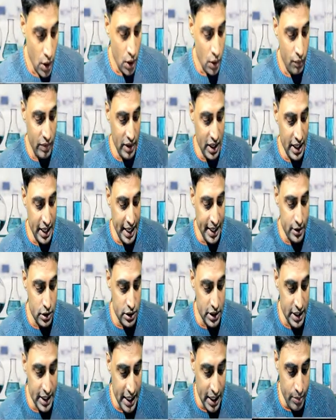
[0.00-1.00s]
Well,
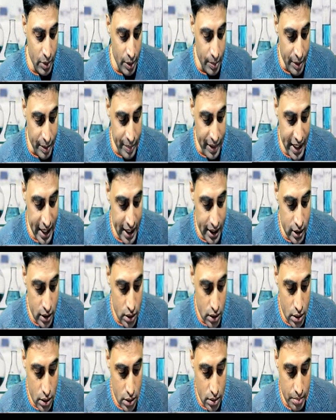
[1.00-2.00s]
nitrogen can be prepared
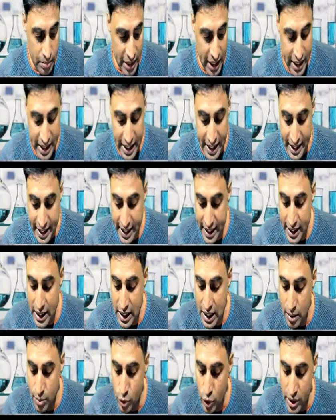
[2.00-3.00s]
by heating
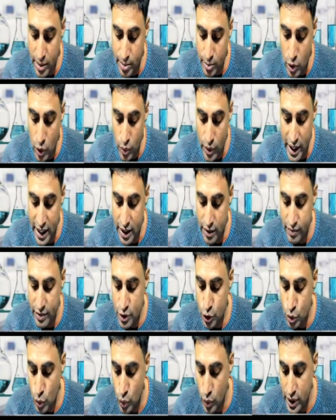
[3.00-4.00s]
ammonium chloride with
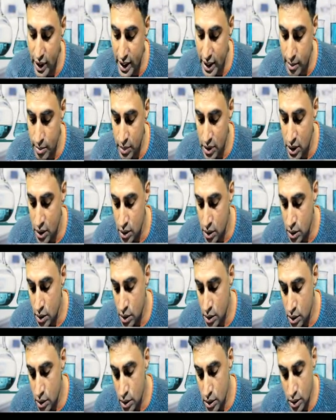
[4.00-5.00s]
sodium
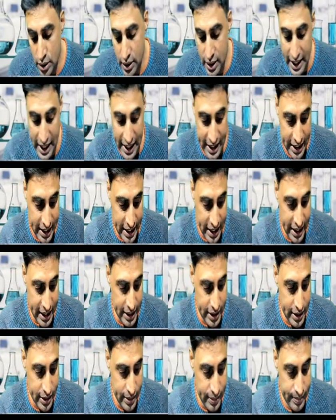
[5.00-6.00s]
nitrate,
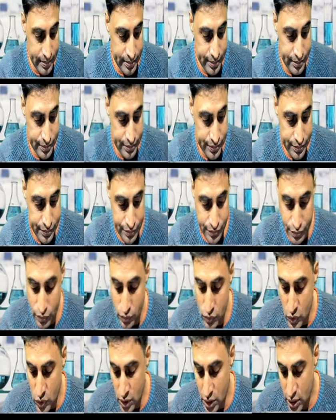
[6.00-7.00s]

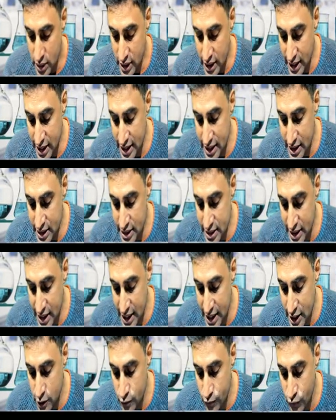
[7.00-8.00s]
that is
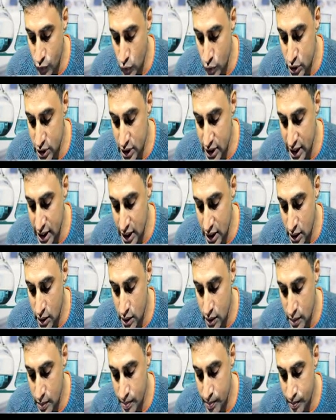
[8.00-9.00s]

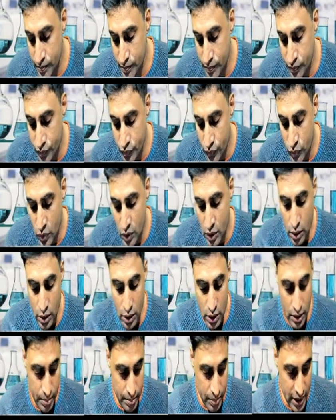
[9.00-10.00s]
NH4Cl
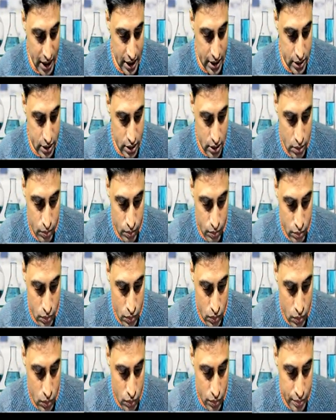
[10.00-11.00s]
plus
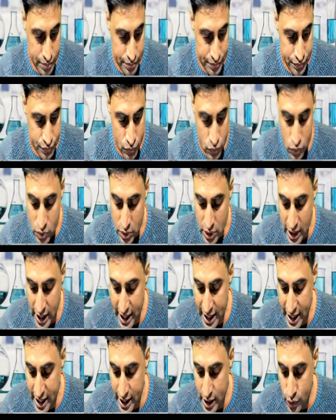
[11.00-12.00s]

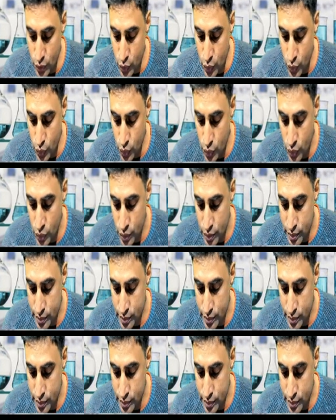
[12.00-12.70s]
NaNO2.